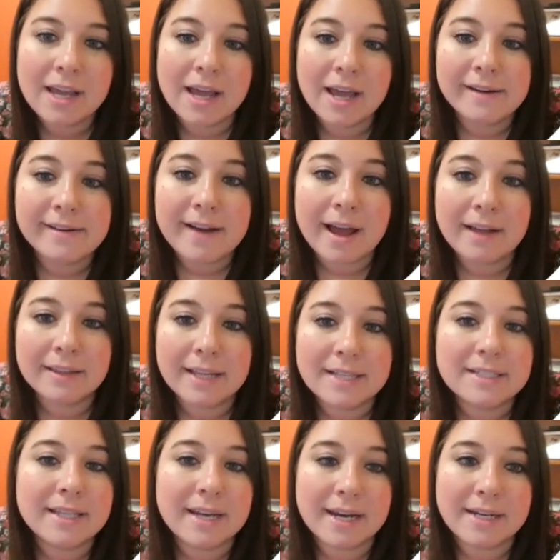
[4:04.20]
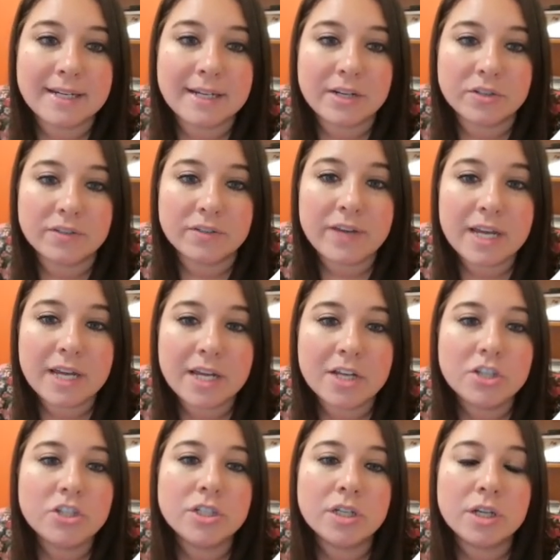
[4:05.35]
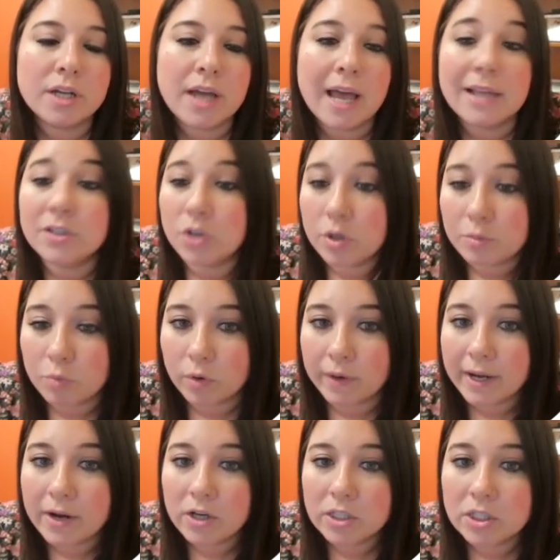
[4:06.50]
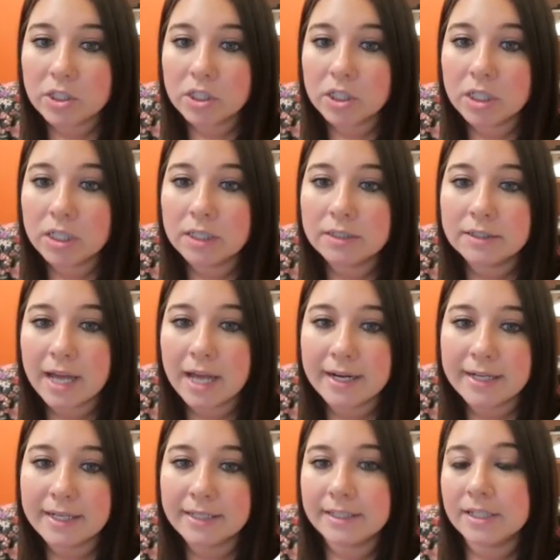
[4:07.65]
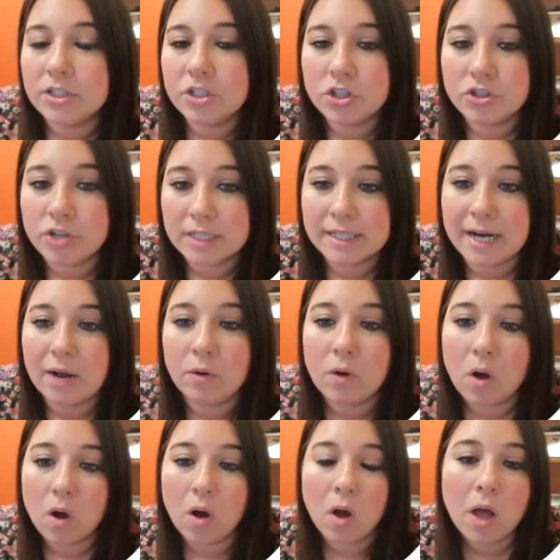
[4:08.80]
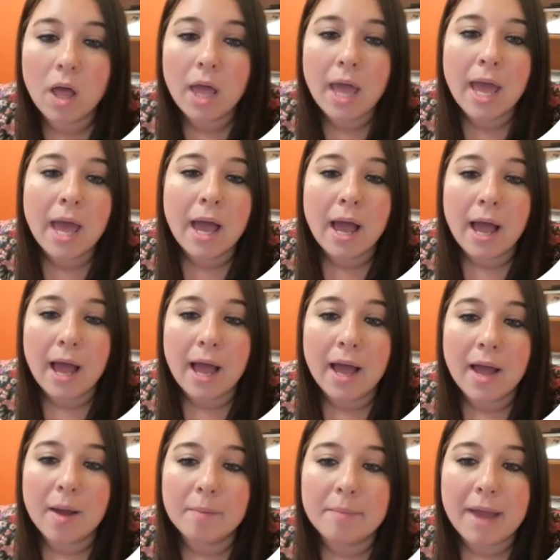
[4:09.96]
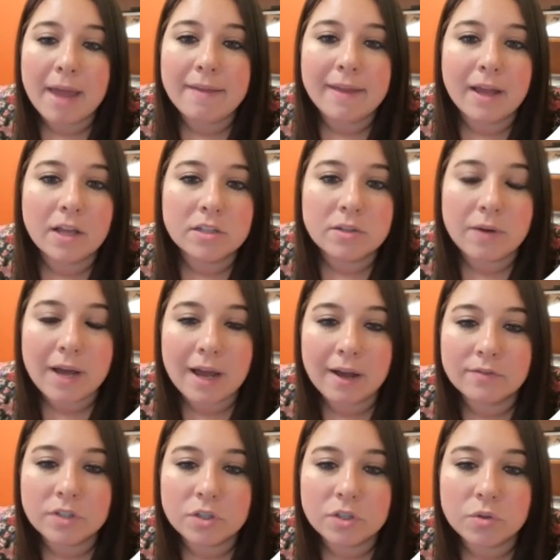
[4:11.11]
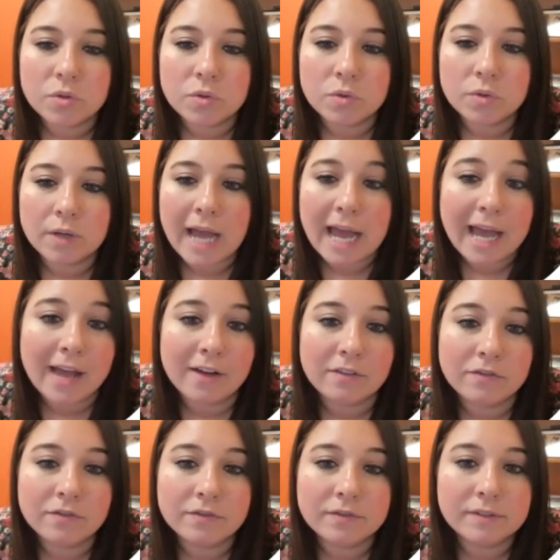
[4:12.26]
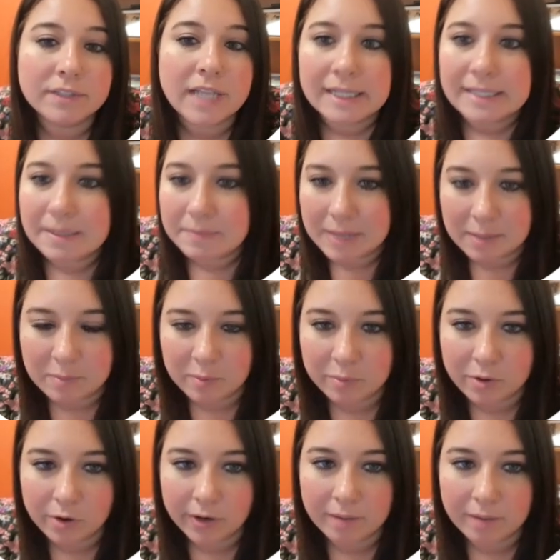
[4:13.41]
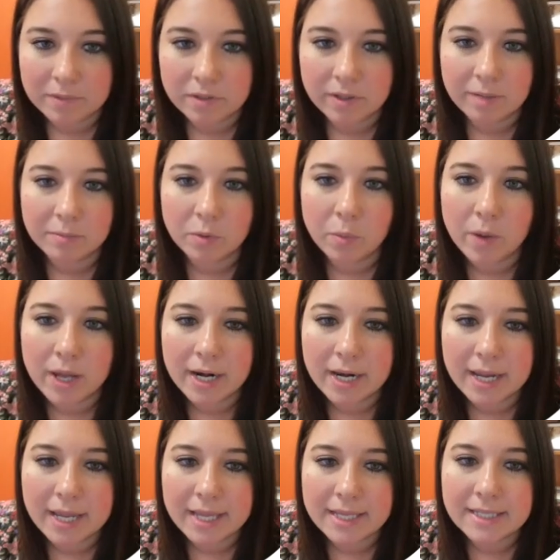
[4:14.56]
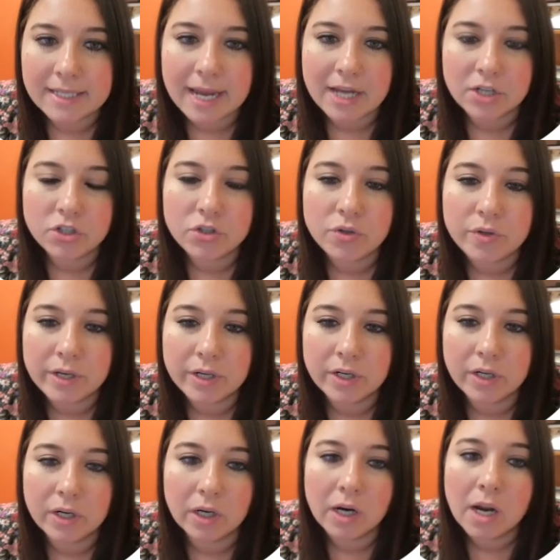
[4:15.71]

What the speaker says: not less than 18 years of age, has good moral character, not addicted to drugs and alcohol, and they also have to have done some type of program. So number 1 is a 2-year